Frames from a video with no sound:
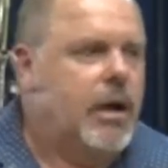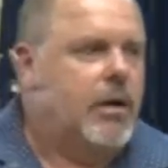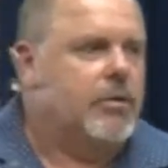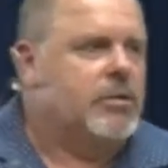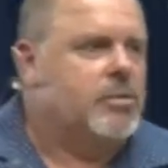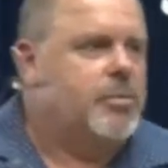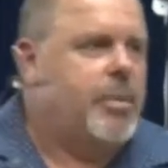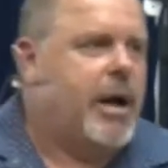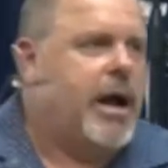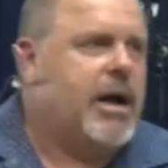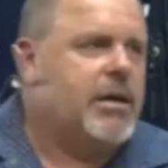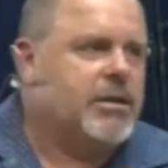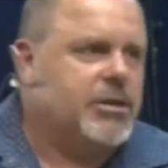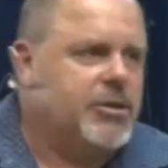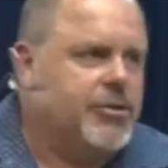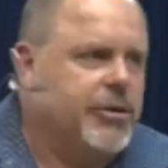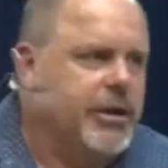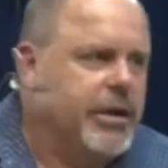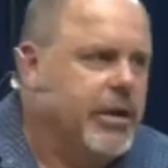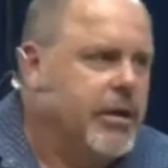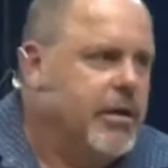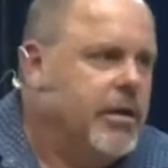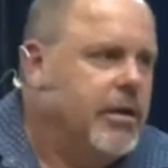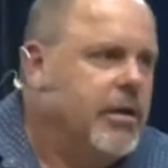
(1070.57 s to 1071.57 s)
I was
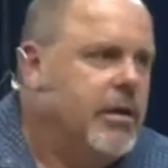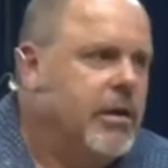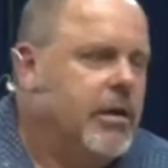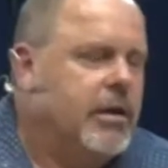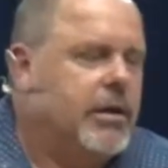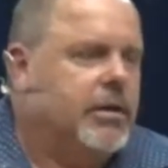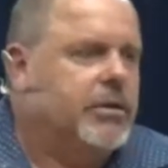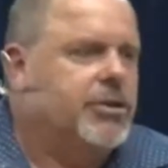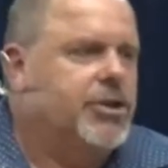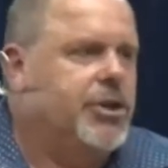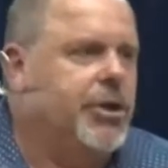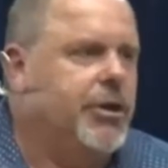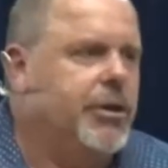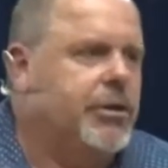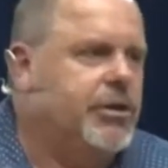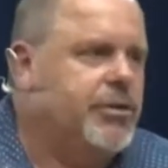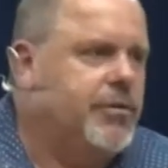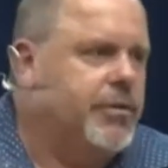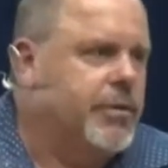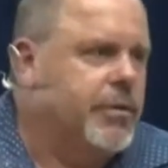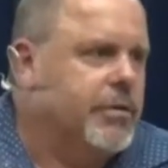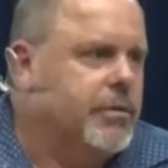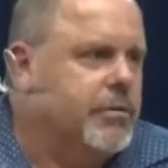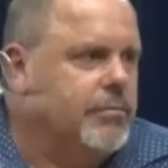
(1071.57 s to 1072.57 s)
pastoring a, a
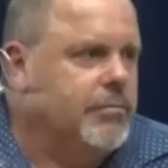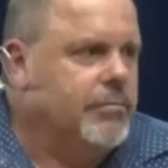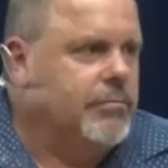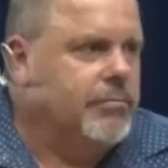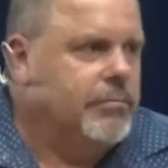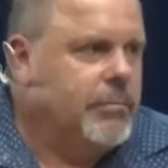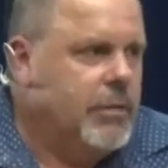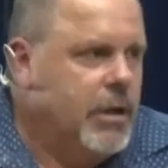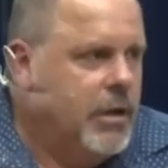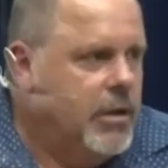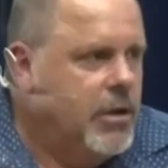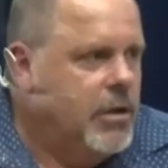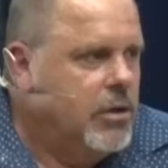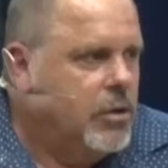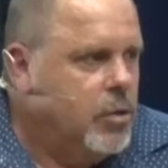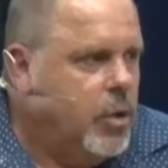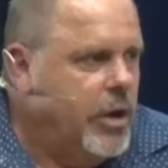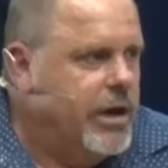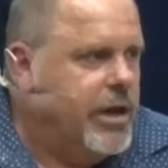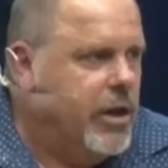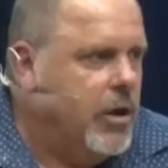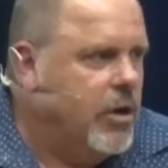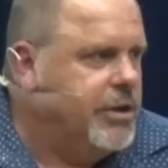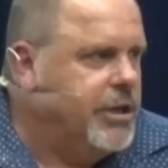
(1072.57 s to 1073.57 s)
church for
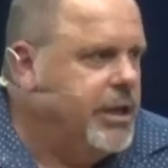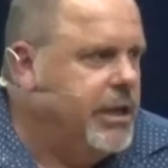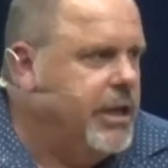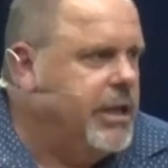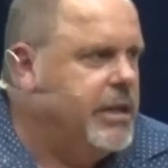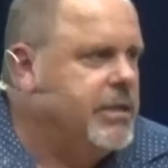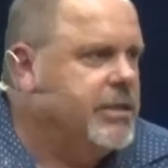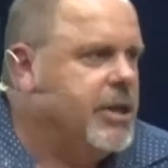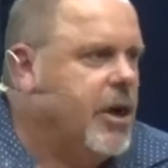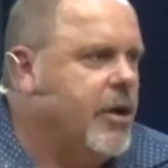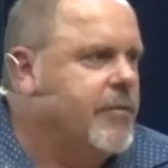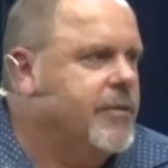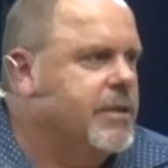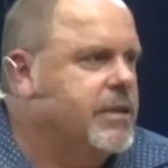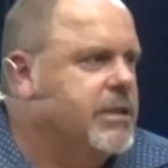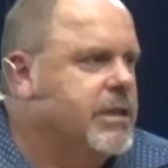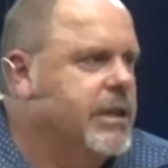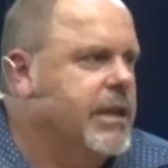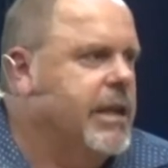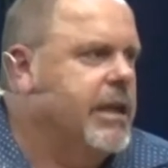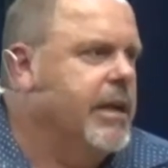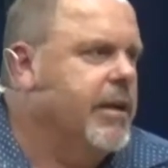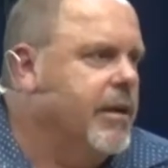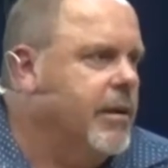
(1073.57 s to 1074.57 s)
20 odd years,
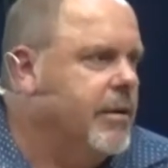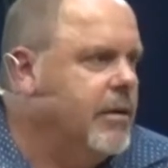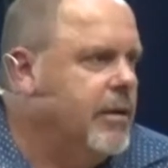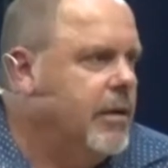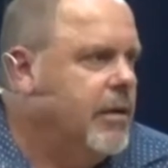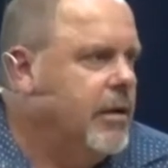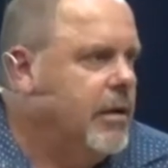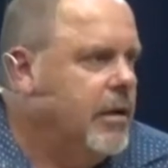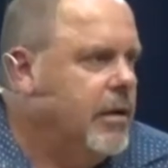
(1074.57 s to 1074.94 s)
overseeing a,